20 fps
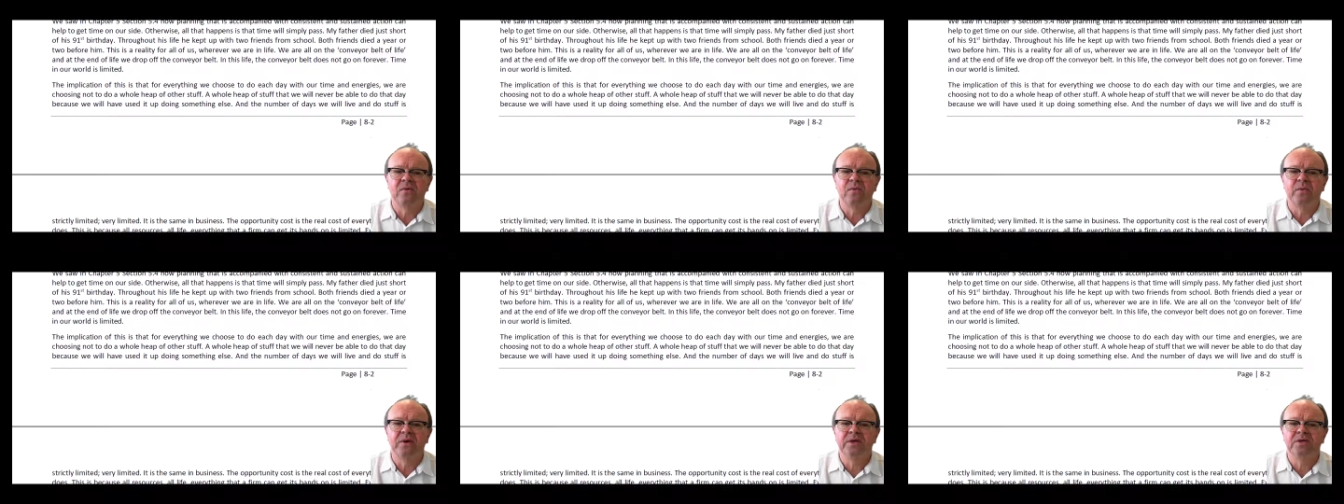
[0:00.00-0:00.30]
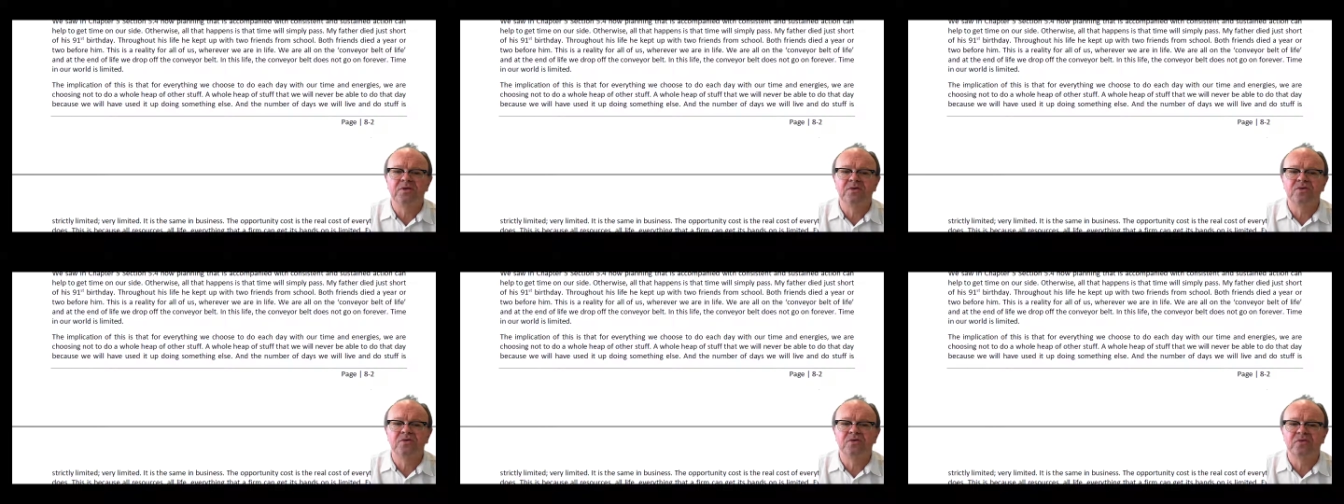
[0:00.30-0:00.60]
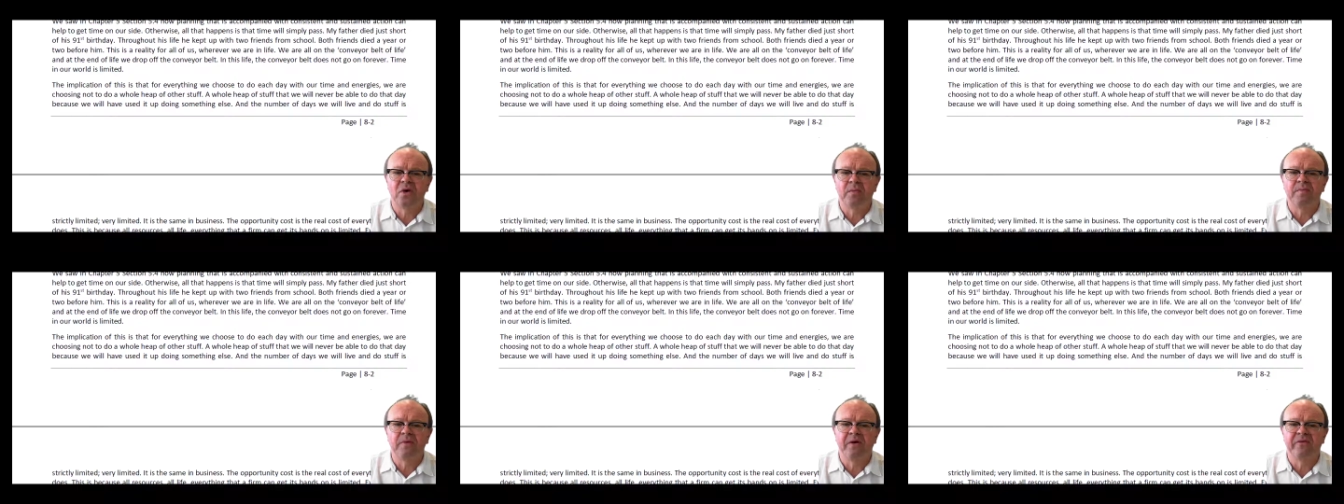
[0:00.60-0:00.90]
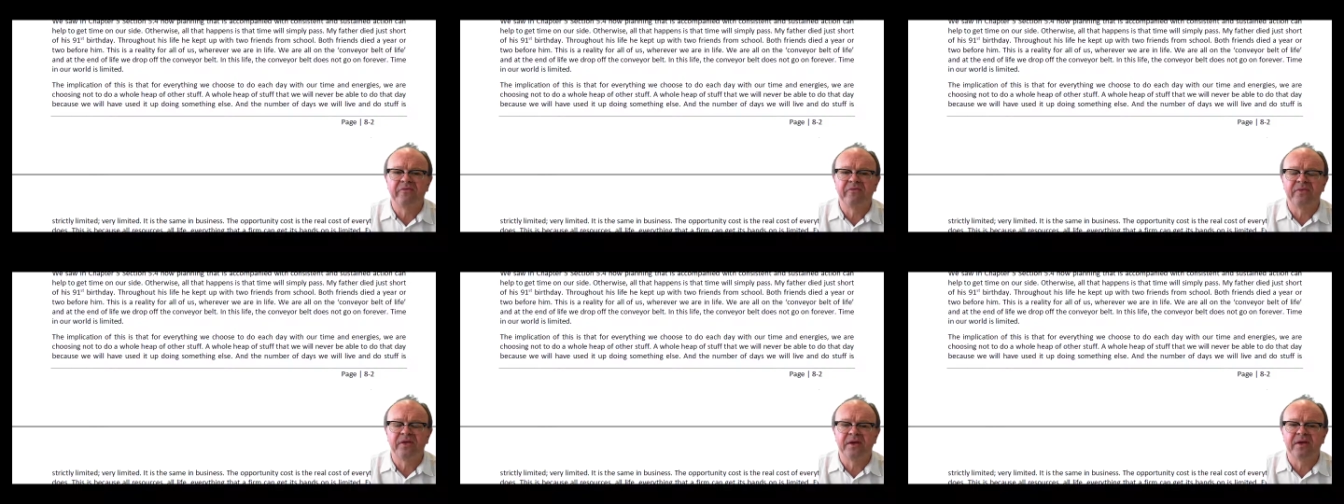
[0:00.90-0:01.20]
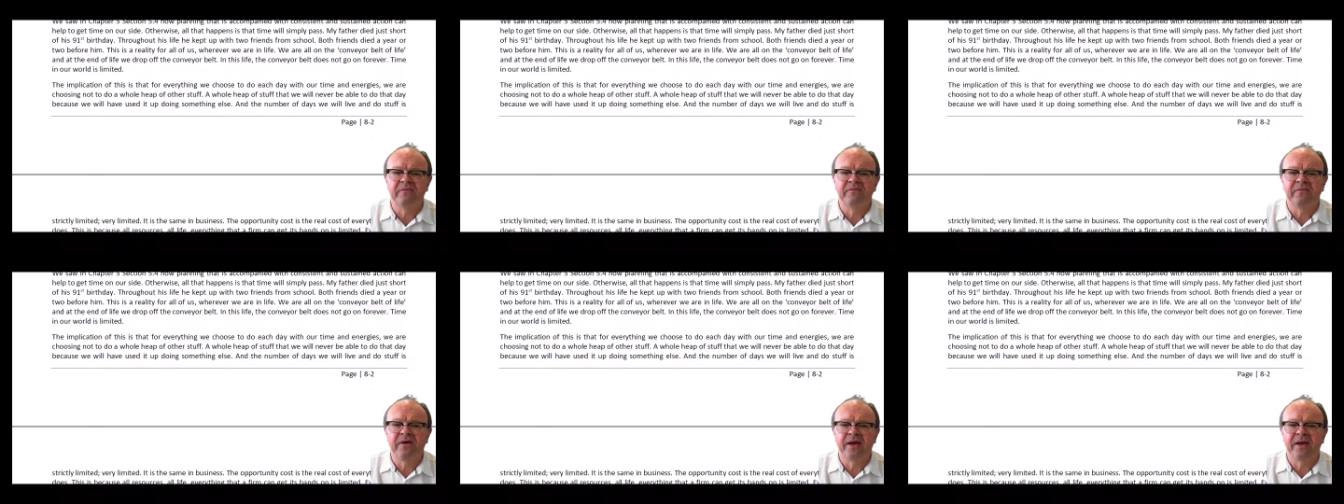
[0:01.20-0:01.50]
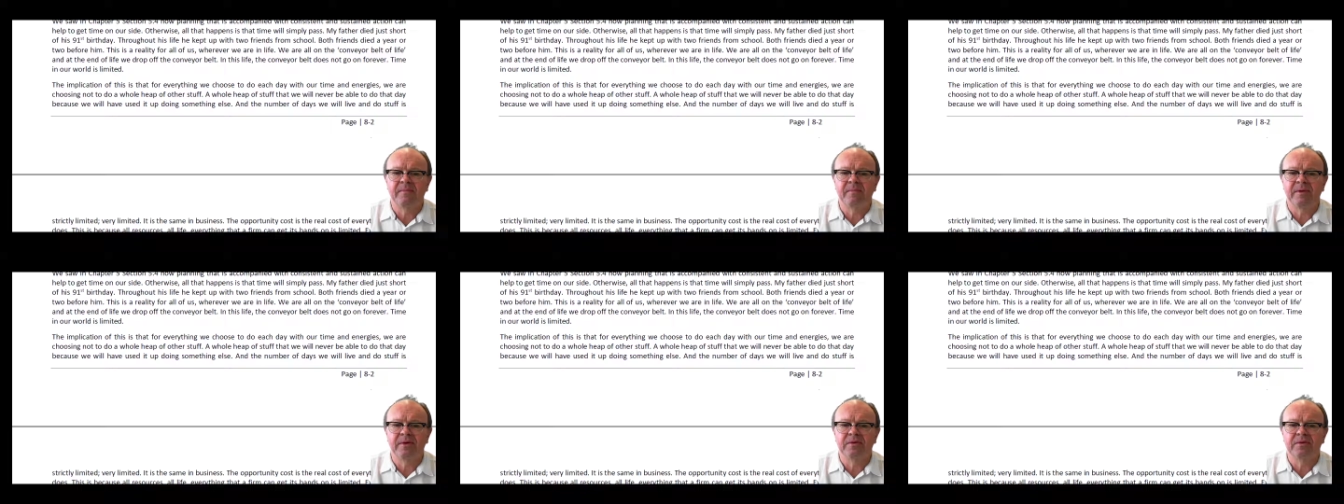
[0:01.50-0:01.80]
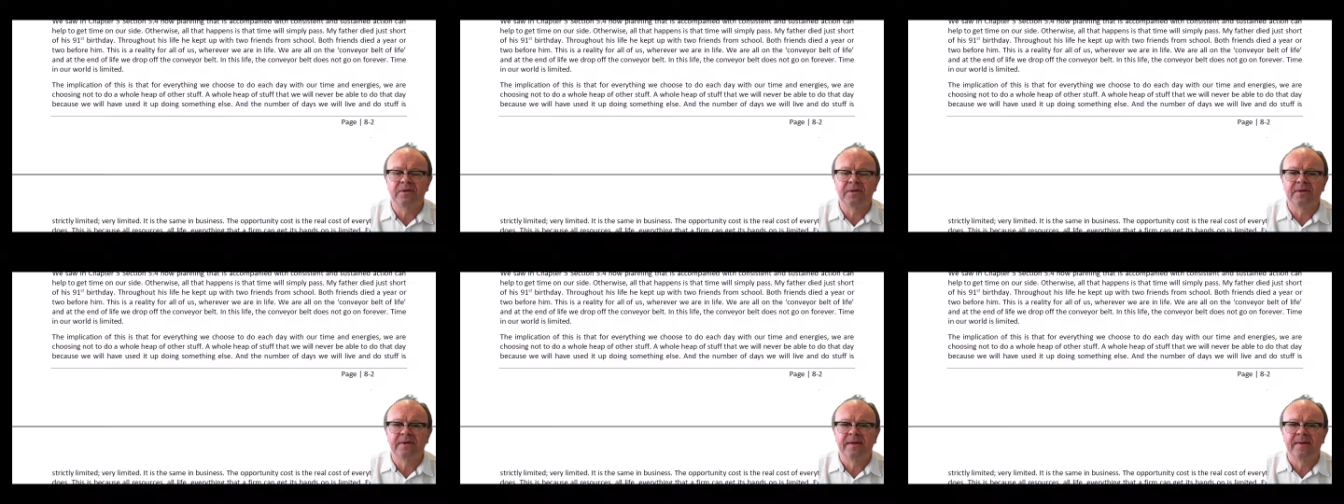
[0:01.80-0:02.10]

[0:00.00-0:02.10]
we drop off the conveyor belt.